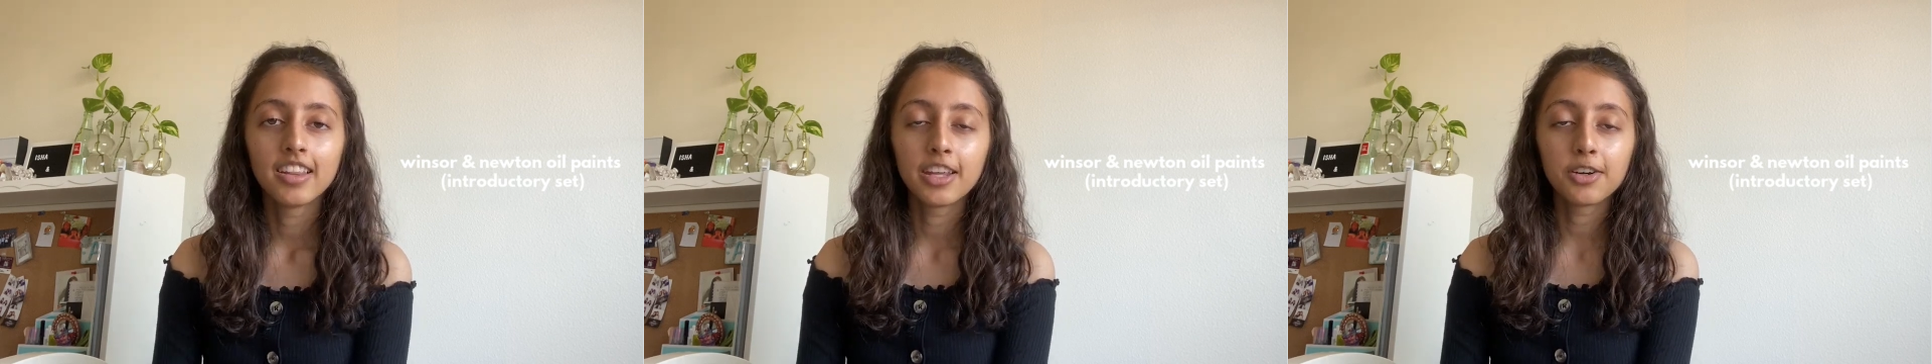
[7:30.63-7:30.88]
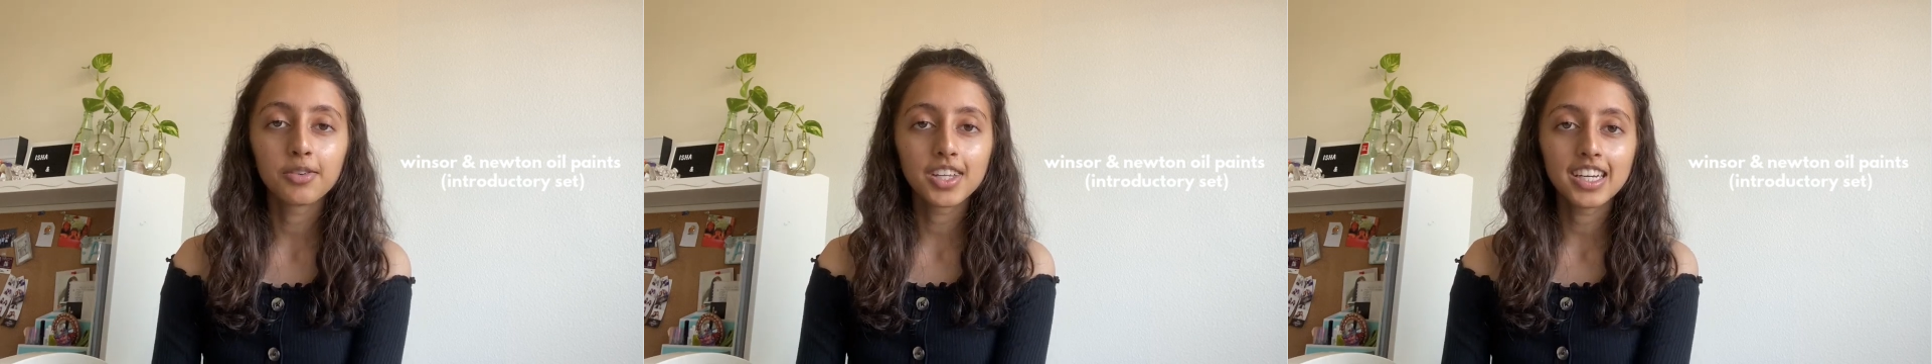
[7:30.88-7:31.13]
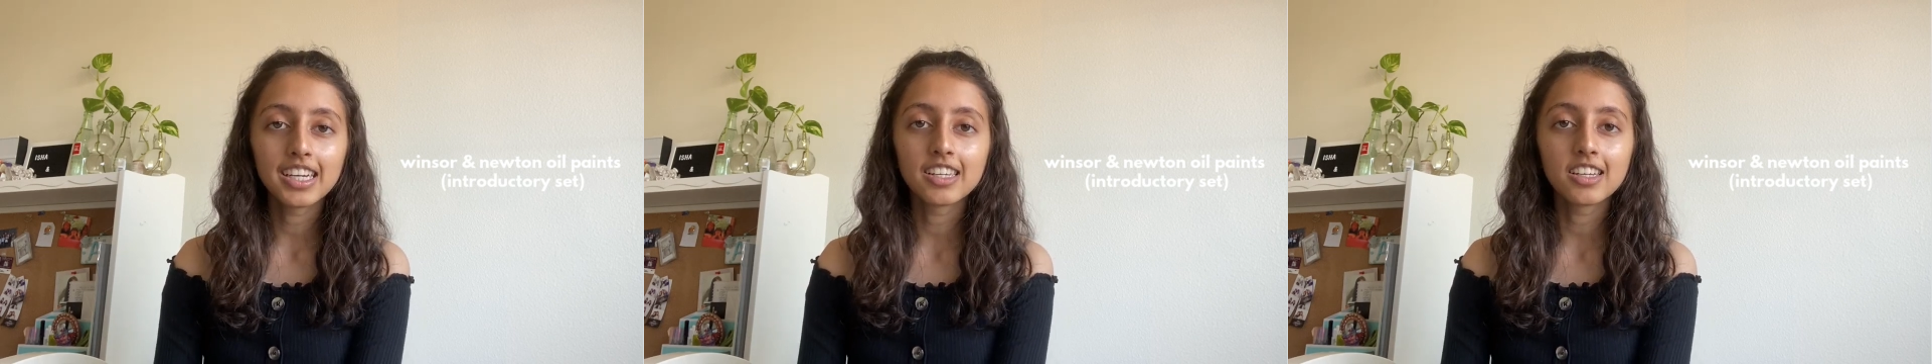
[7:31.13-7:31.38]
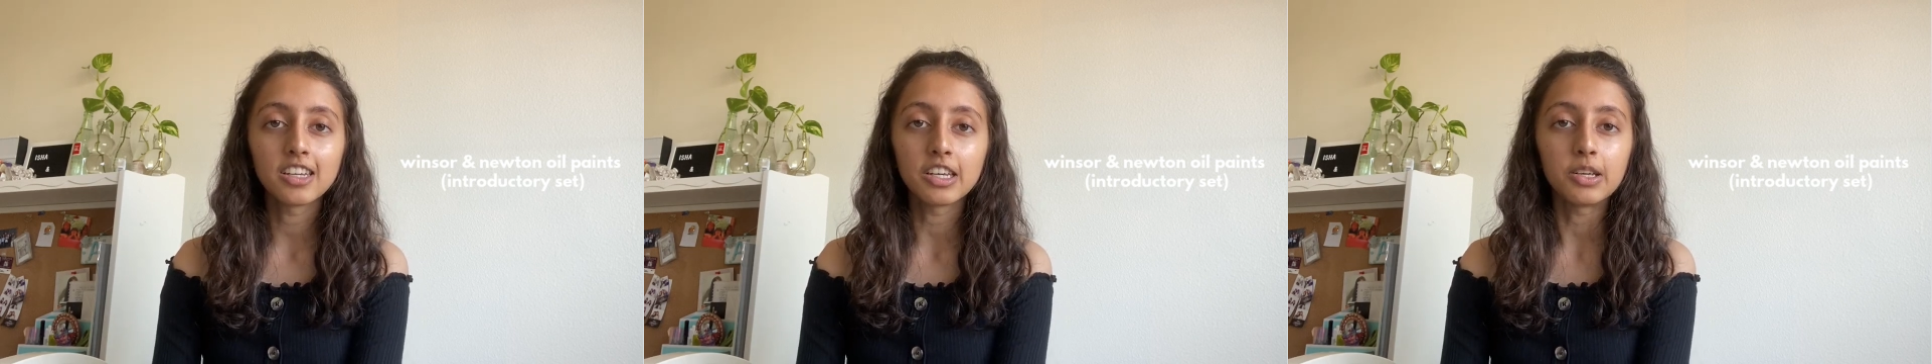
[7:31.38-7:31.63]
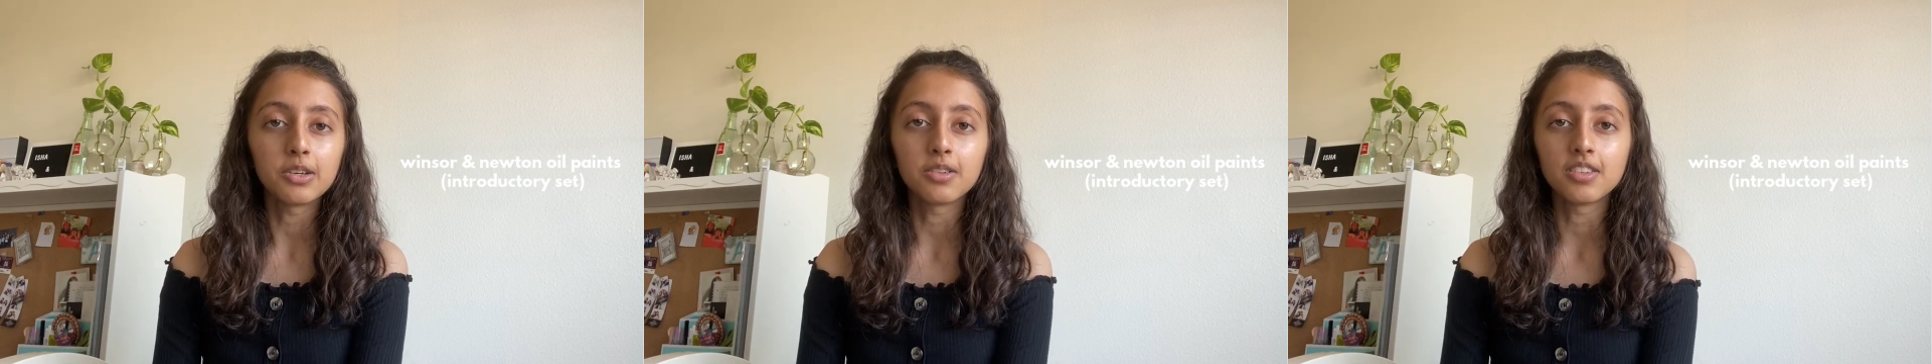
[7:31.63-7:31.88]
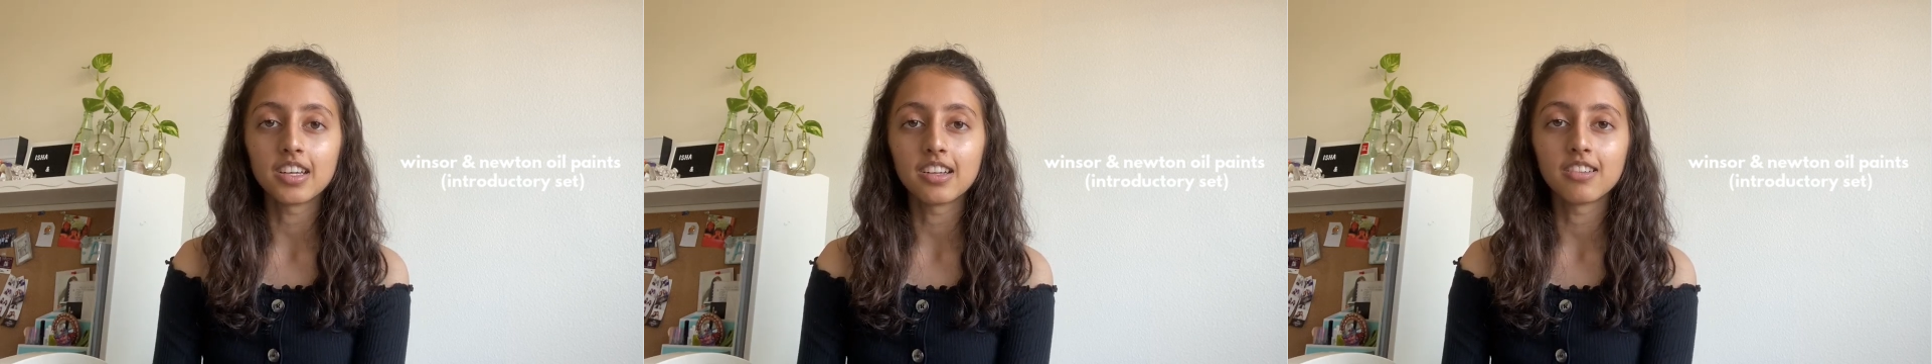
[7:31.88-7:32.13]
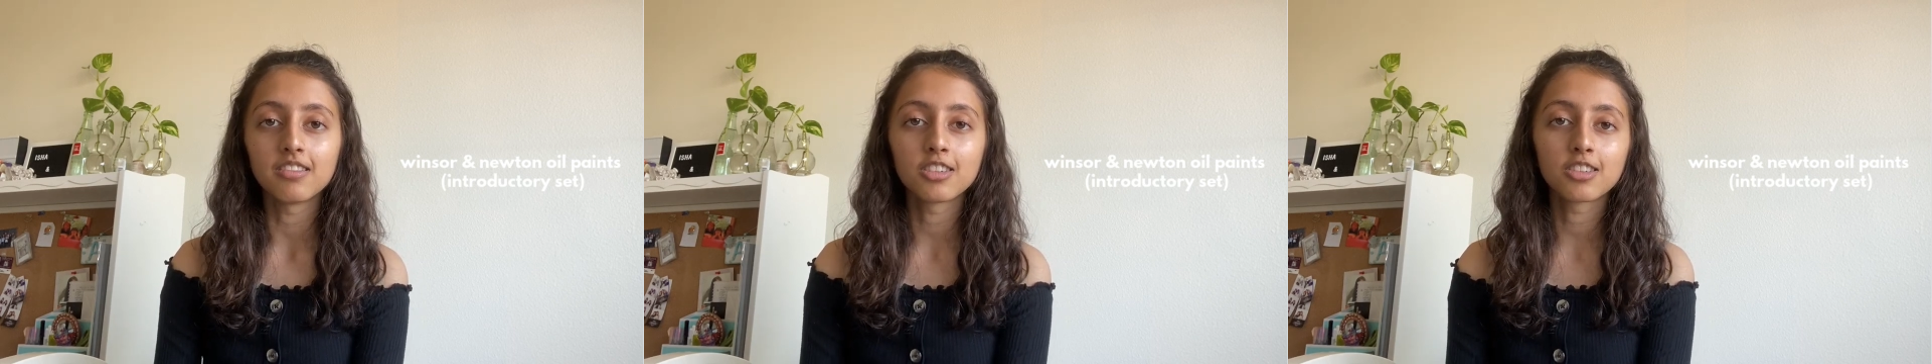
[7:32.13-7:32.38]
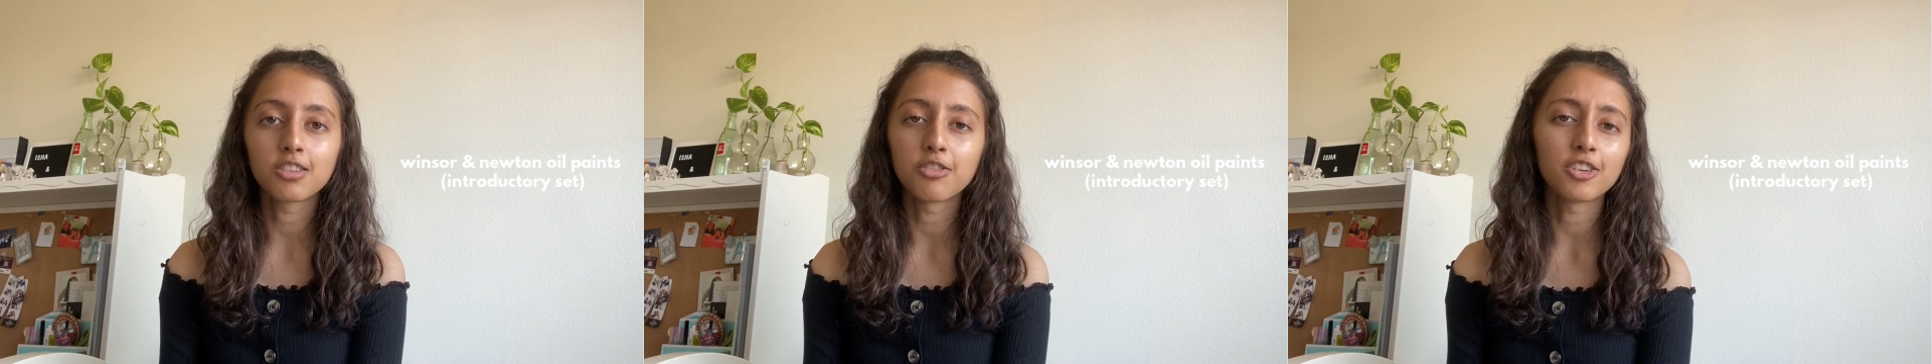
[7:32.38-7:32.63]
They're really easy to use and
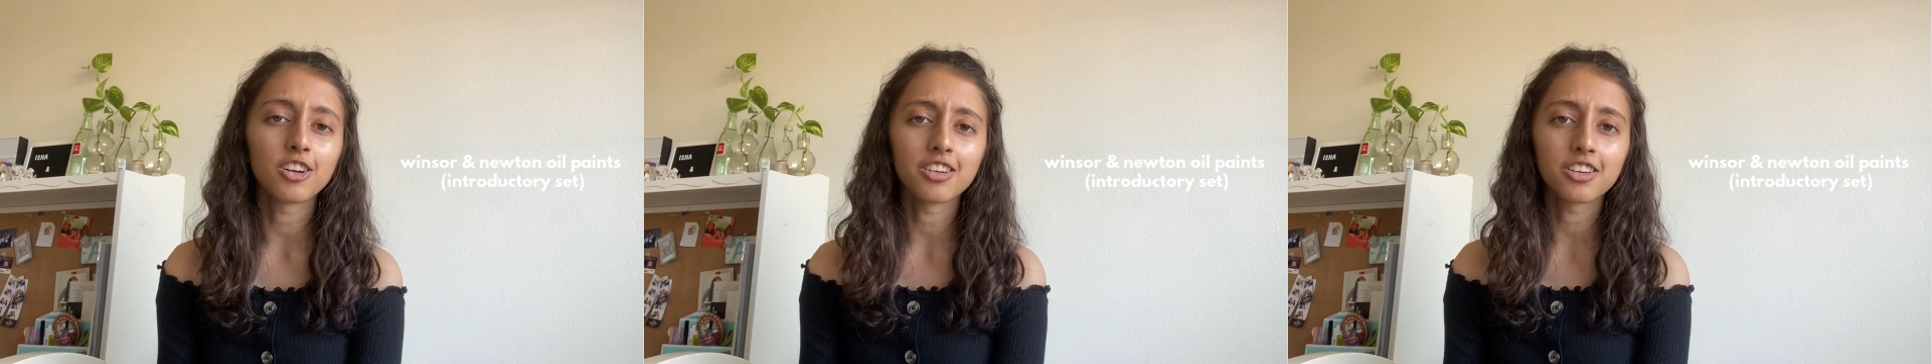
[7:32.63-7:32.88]
just overall